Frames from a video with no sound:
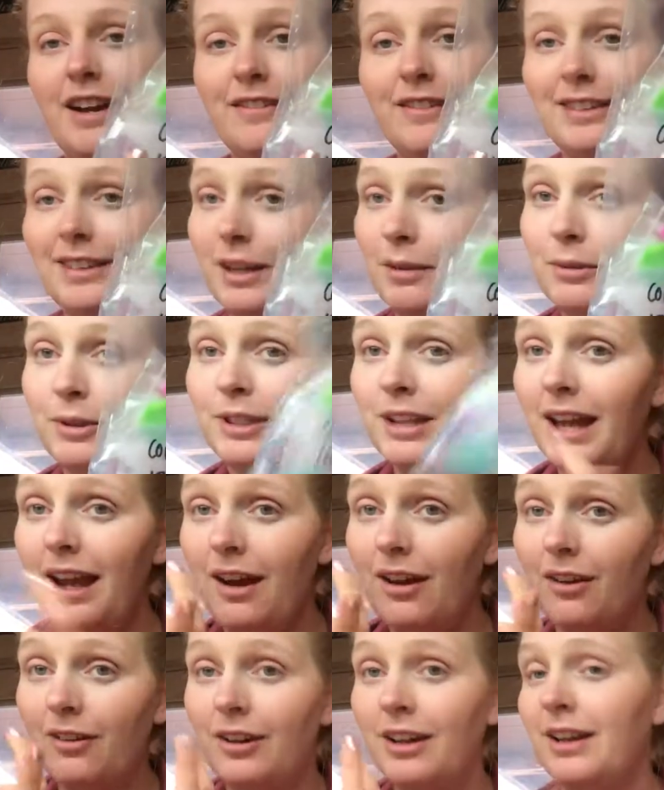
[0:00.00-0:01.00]
have it labeled
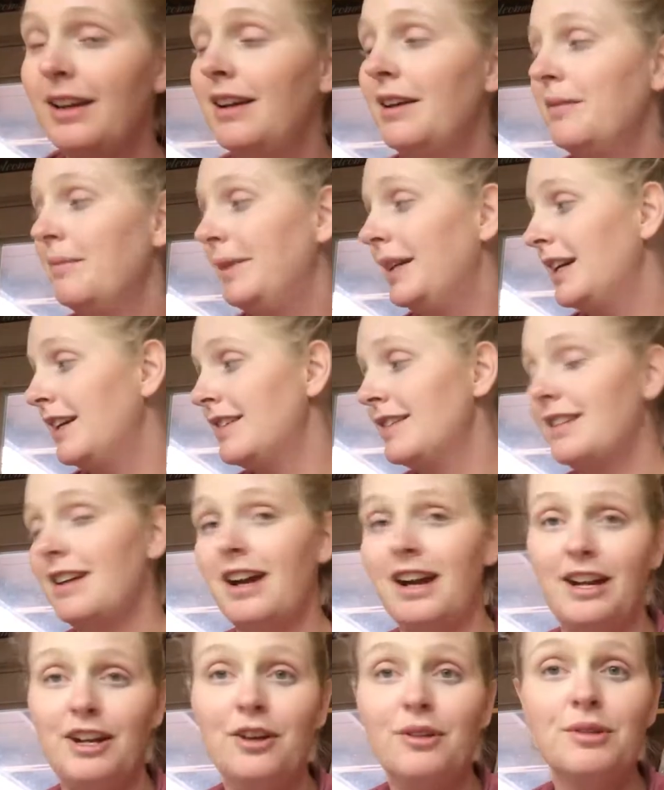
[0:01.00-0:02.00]
cow because
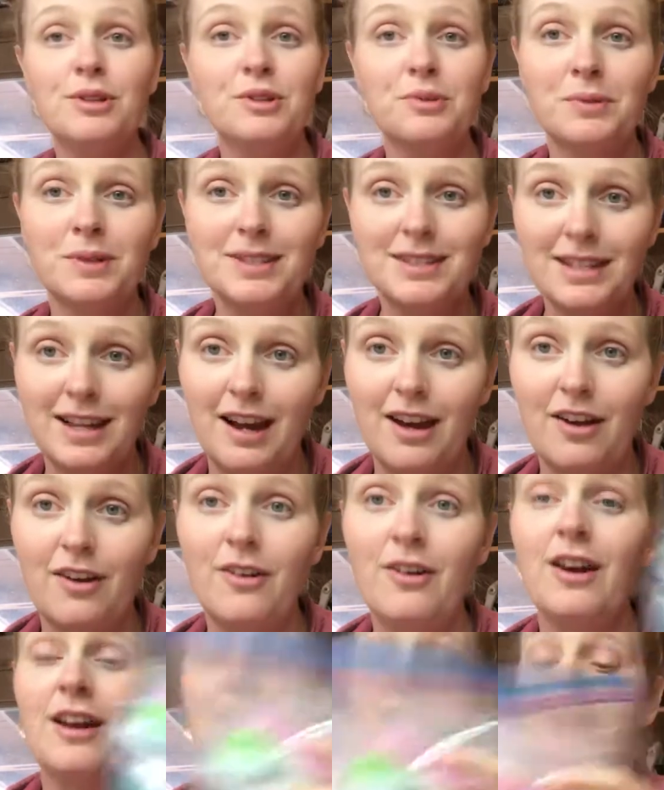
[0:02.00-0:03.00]
I know which one's
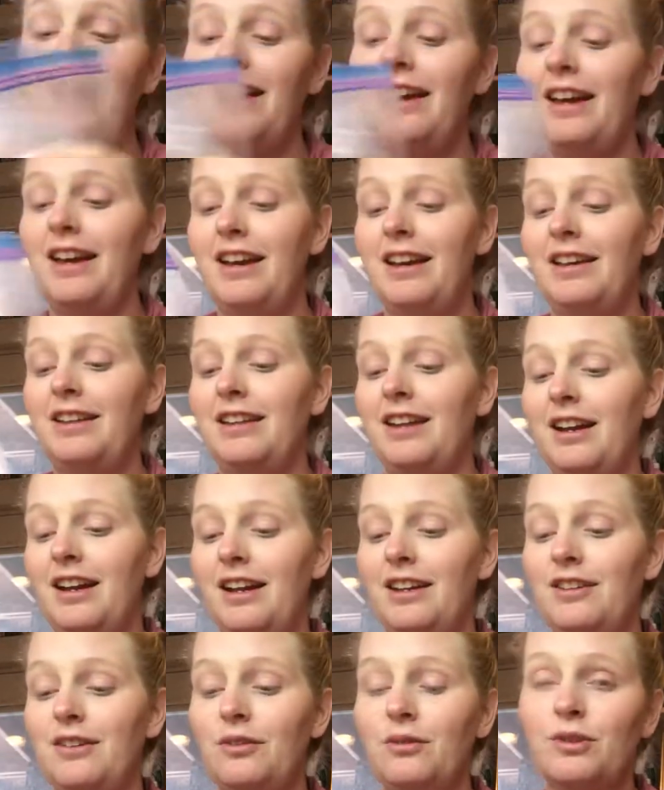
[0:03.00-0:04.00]
cow and
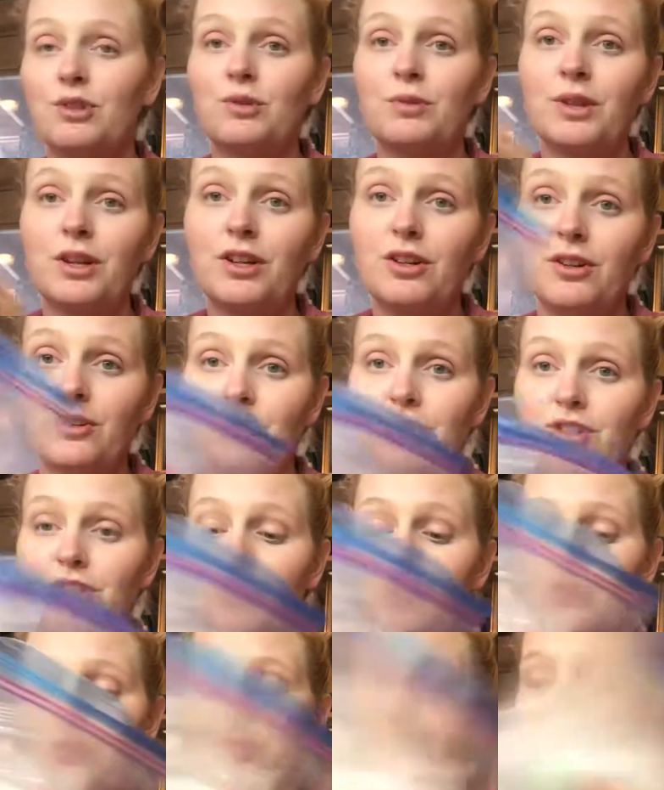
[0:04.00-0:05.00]
I know which one it goes
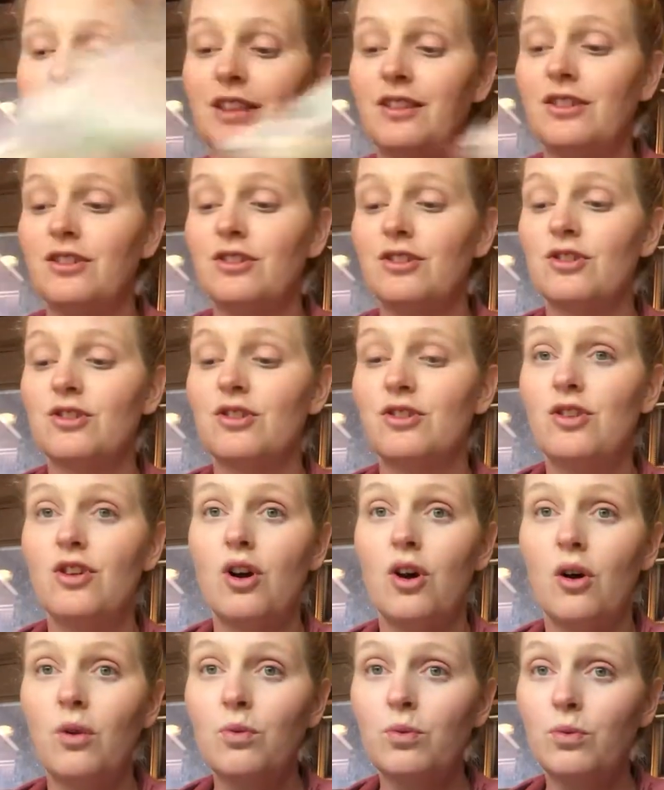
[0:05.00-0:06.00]
to and there's
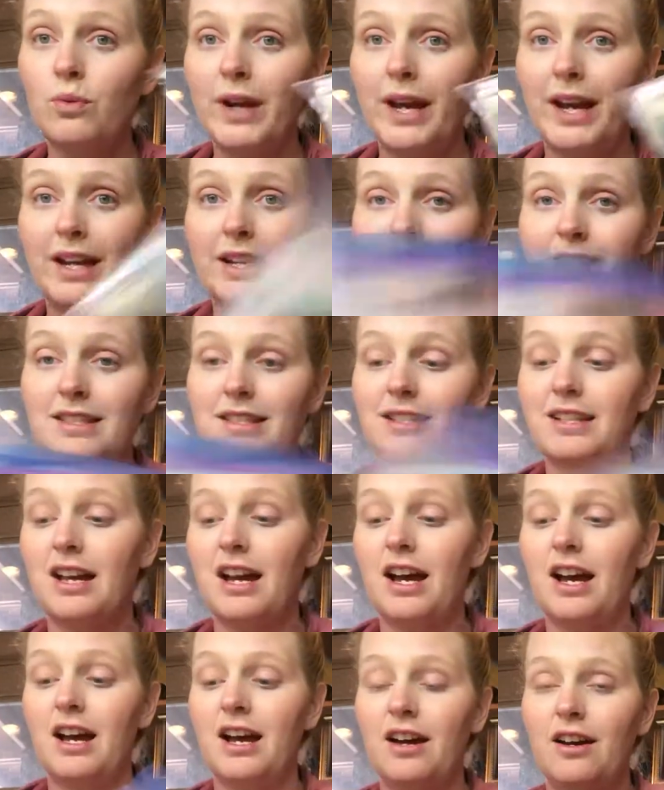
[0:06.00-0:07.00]
no risk
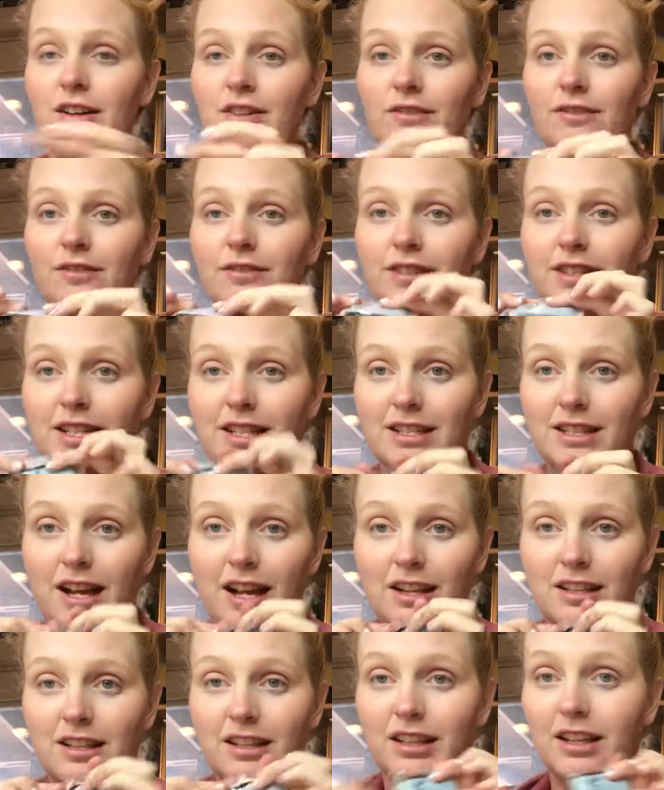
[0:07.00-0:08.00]
of these
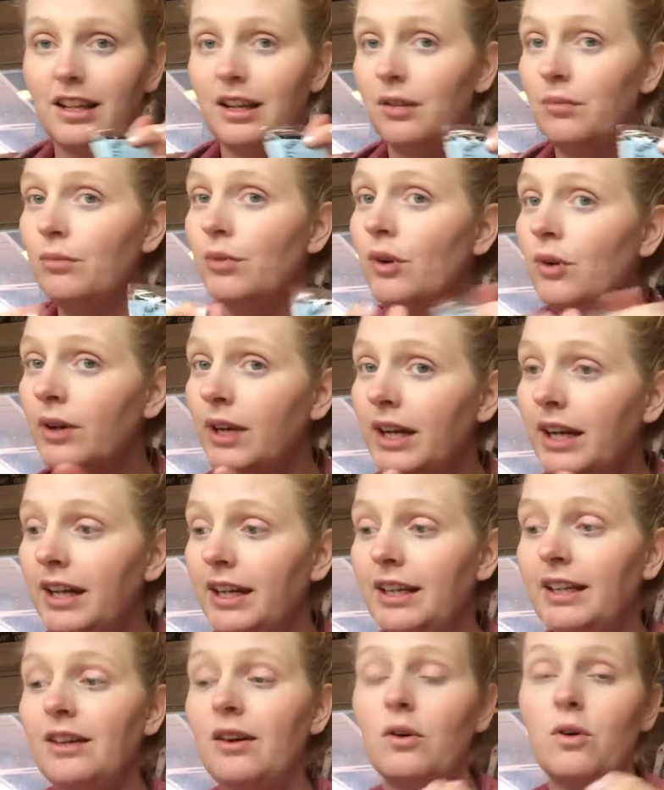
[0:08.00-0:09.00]
accidentally getting
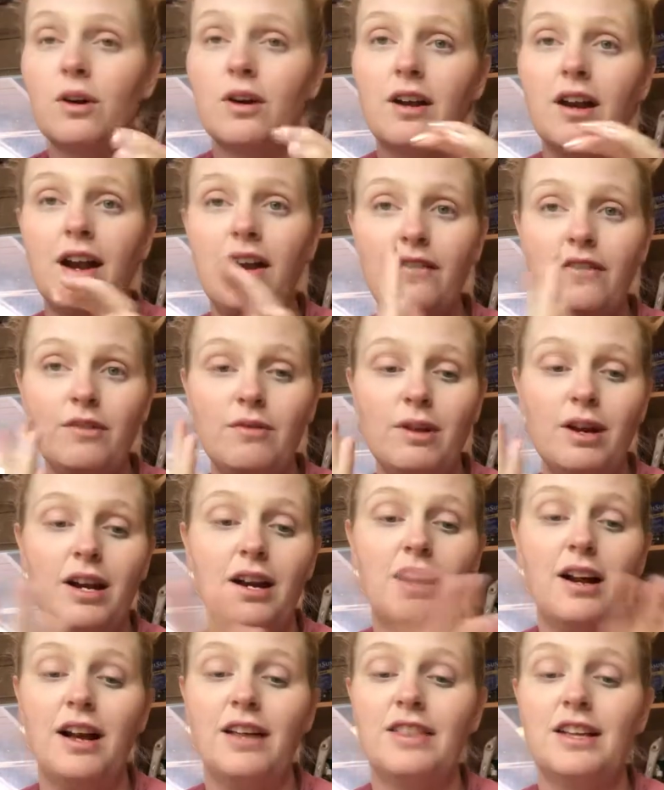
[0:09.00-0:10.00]
broken or
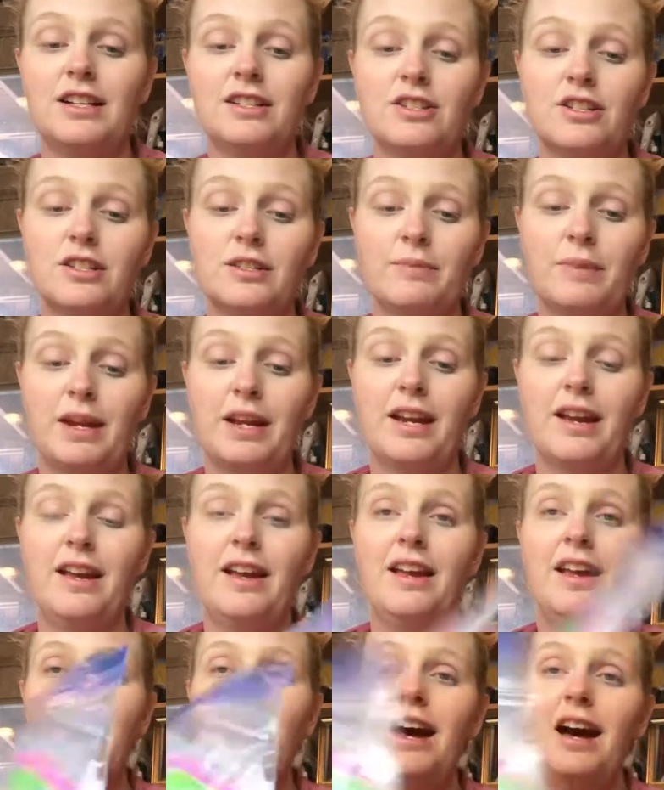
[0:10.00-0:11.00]
everywhere. That's just my,
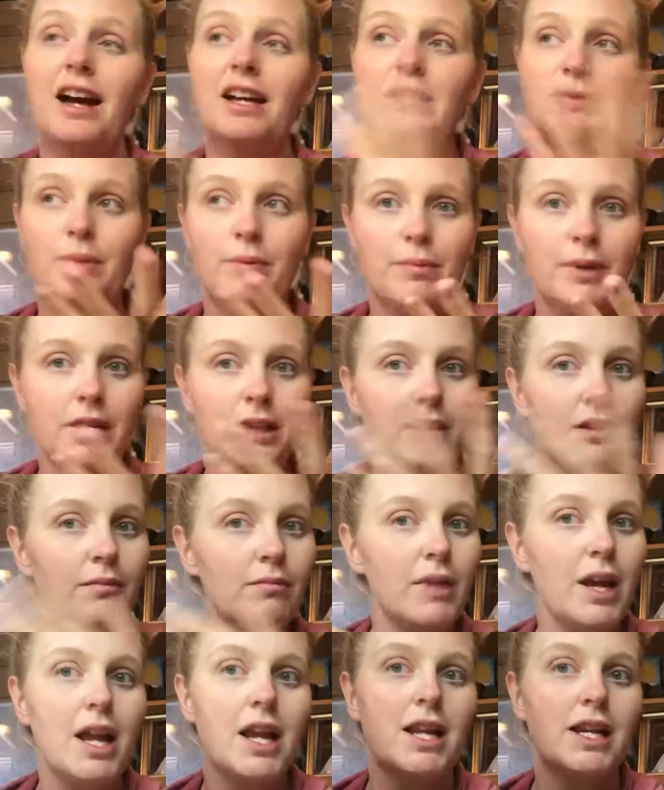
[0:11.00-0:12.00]
I spend money on
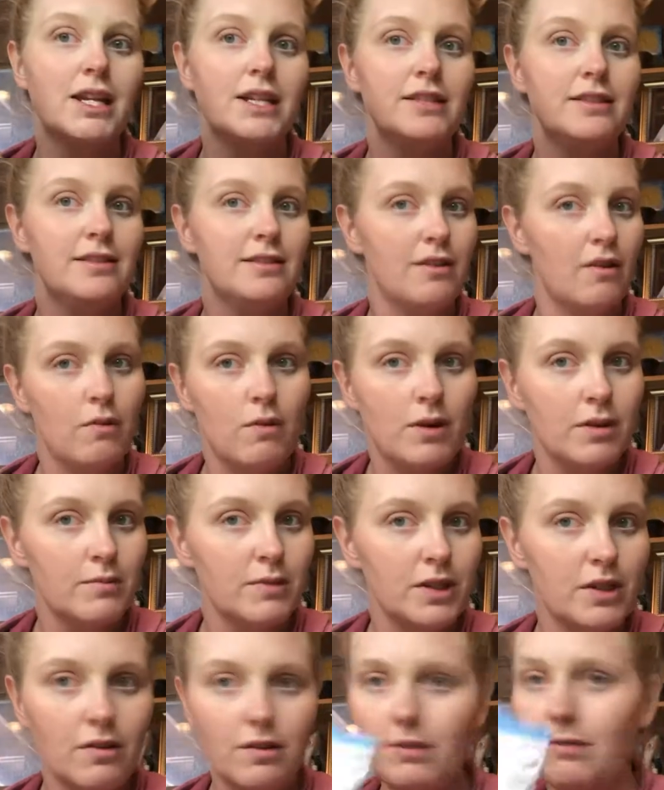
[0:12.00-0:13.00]
them and I don't want them
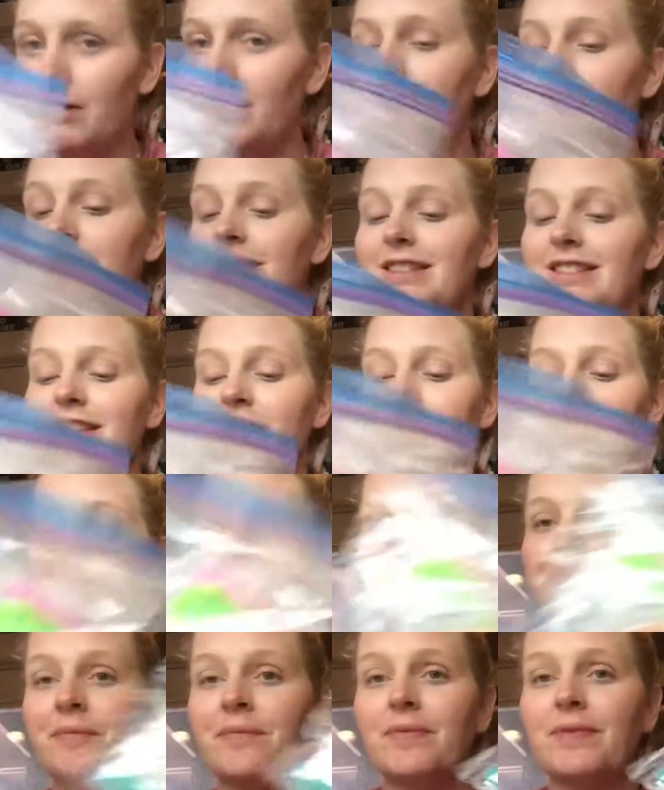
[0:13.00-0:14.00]
to go anywhere.
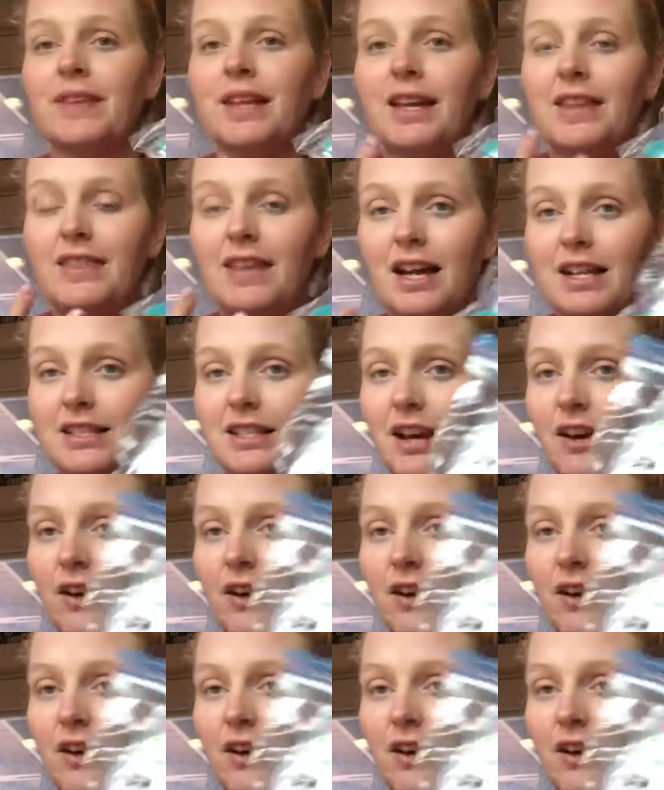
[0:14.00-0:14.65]
So that's